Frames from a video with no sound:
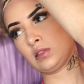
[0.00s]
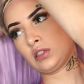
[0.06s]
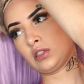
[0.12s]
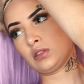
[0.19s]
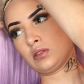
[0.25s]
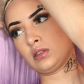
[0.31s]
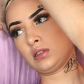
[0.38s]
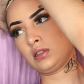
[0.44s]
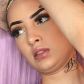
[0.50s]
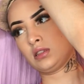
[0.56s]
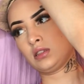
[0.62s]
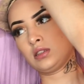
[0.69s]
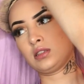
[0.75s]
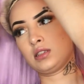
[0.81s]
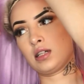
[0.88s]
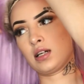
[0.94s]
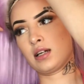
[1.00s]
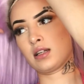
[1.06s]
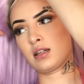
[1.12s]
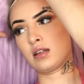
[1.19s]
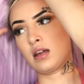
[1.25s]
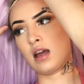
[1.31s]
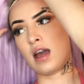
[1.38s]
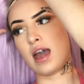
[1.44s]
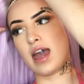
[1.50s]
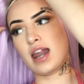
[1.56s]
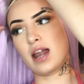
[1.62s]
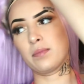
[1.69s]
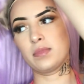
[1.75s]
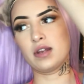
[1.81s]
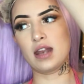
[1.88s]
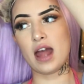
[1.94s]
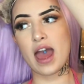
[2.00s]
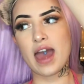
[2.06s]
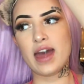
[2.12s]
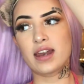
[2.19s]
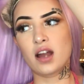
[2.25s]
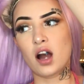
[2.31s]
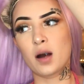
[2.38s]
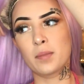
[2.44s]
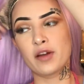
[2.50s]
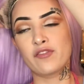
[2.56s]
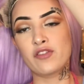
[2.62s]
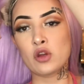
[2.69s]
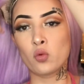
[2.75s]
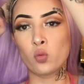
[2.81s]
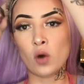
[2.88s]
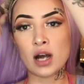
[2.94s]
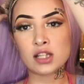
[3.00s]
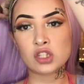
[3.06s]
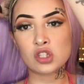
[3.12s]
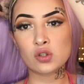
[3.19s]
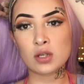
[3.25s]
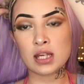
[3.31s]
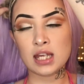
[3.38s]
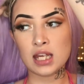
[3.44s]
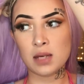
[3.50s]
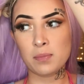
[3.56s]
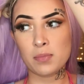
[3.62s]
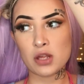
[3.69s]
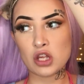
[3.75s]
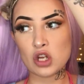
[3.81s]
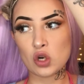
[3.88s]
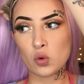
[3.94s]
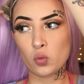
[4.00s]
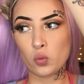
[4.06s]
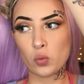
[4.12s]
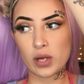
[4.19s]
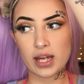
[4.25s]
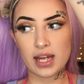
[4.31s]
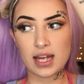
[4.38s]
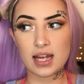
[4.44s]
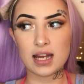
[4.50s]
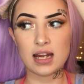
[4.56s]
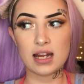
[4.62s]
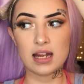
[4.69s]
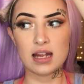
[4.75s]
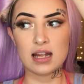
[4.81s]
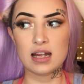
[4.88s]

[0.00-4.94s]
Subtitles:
So this side. And if you want to keep your wig